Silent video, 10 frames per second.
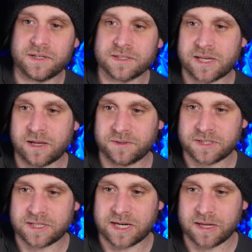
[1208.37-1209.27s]
is held
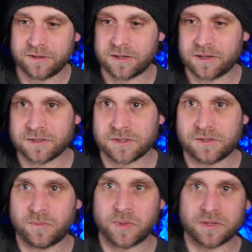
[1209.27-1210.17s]
together
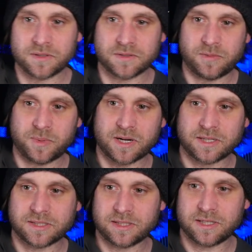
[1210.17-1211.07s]
super, super
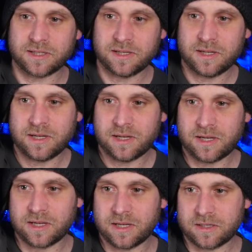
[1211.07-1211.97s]
nicely.
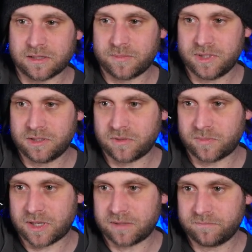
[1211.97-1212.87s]
And I'm into it,
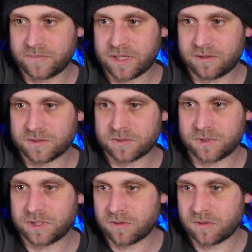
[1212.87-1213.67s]
man. That looks really